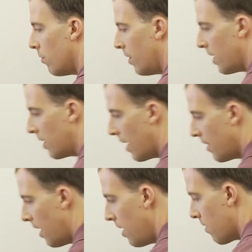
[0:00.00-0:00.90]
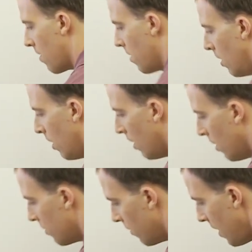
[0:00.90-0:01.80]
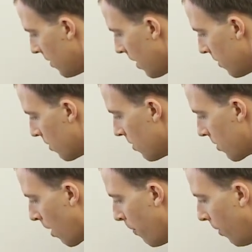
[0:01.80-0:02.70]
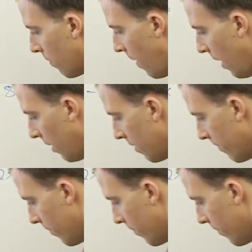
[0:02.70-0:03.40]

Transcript: We didn't get that either. So these answers are both valid.